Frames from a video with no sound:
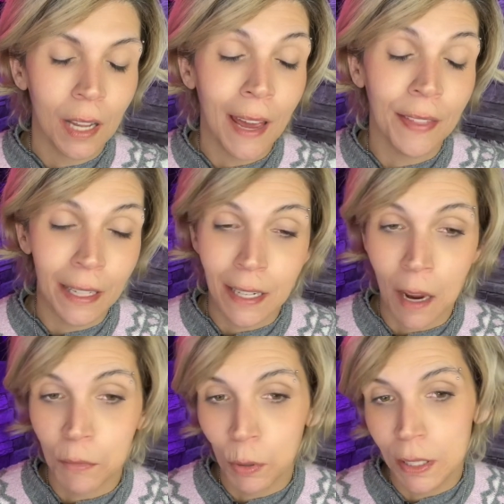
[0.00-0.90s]
at that
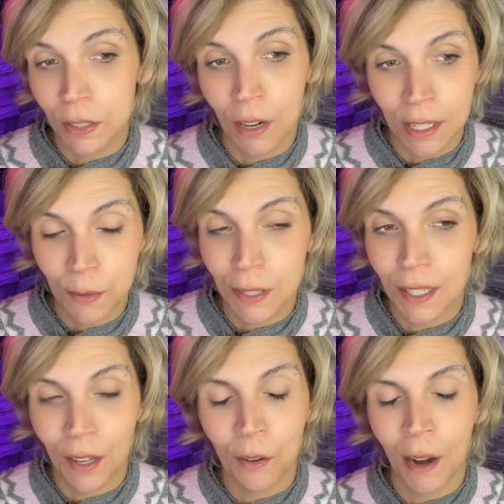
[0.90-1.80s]
time, Toys R Us was
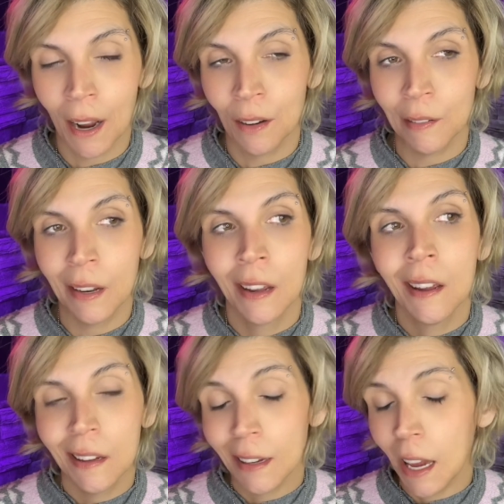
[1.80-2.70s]
still around,
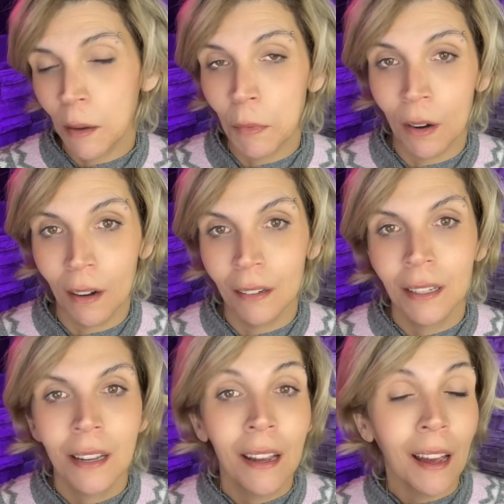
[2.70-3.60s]
Kmart.
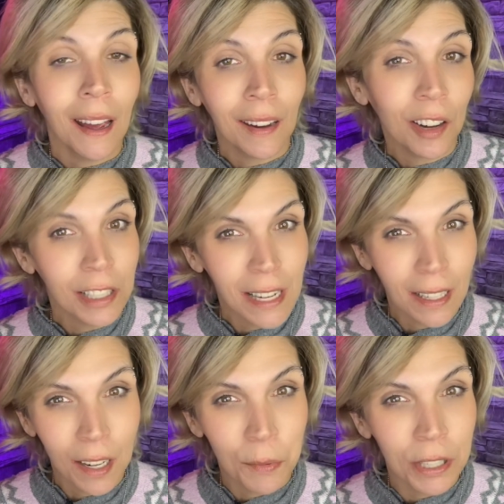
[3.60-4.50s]
I
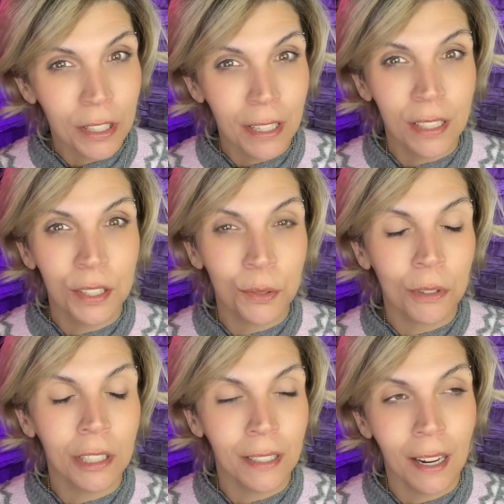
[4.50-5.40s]
contacted a bunch of these
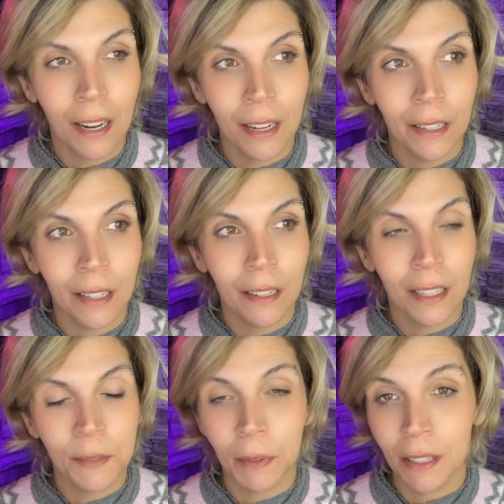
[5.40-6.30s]
stores and
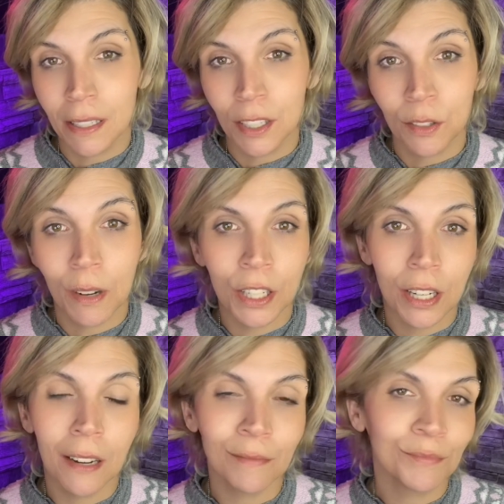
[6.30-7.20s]
explained the
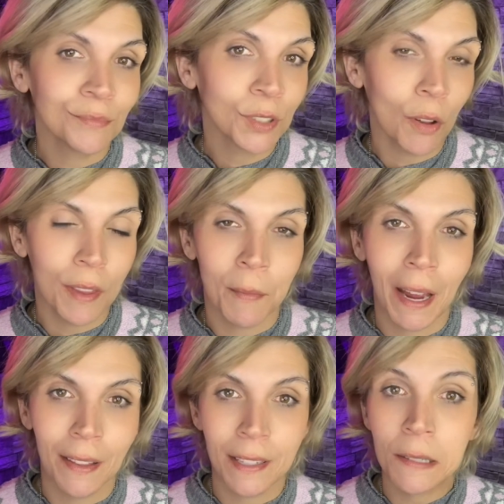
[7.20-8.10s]
situation, told them
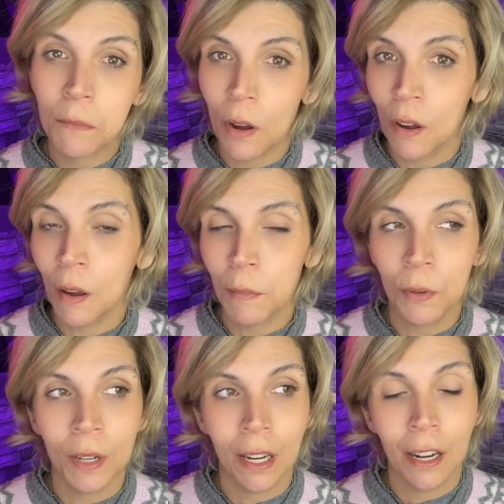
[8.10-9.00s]
I had this mom
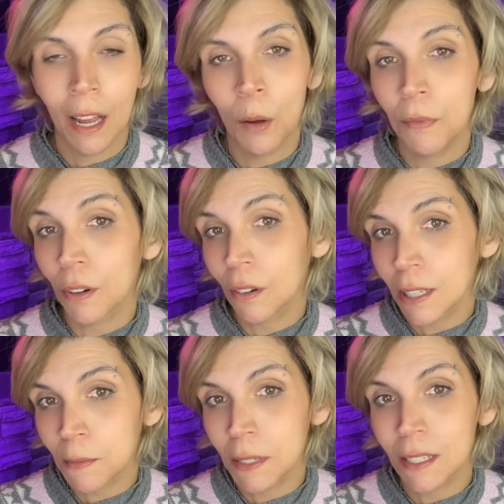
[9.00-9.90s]
who needed help for
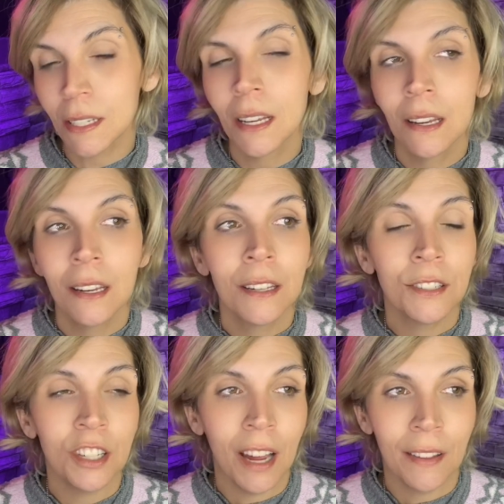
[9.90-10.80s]
Christmas
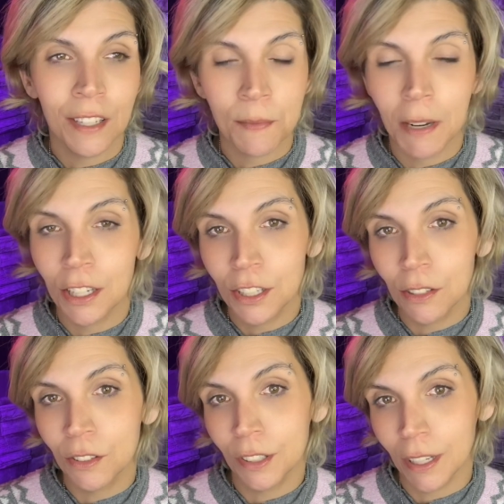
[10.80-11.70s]
she had this many
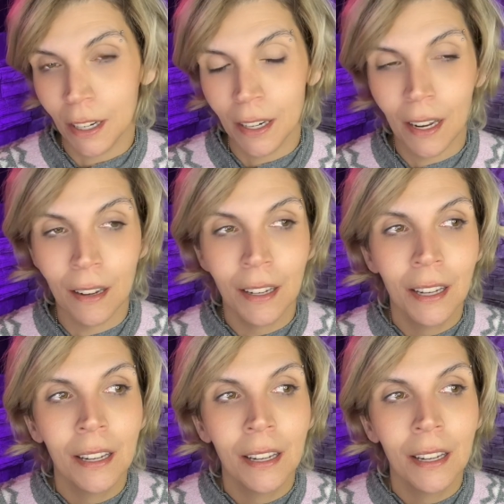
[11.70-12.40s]
children, da da da.